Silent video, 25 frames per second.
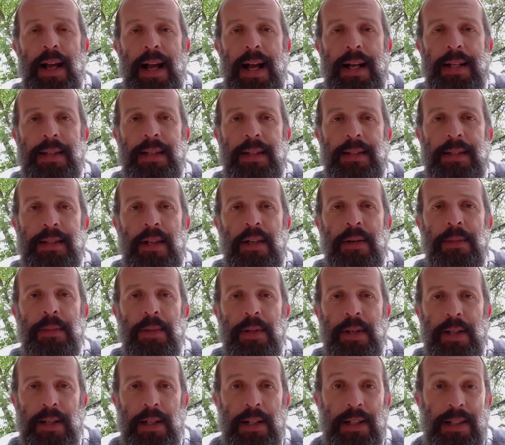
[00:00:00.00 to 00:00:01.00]
at the
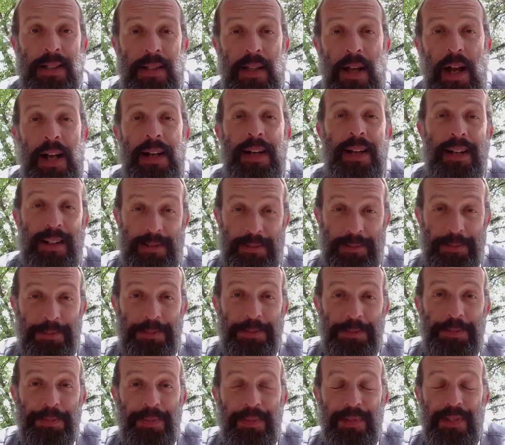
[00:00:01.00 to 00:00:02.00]
ceremony signing
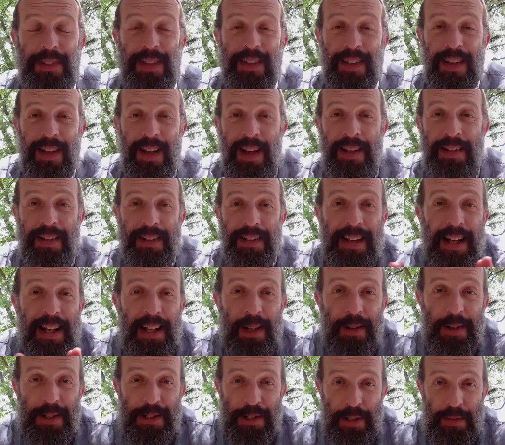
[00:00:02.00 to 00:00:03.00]
in the
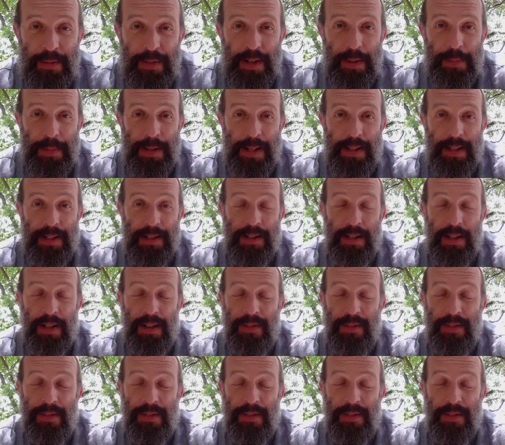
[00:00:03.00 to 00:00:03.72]
Declaration of Independence.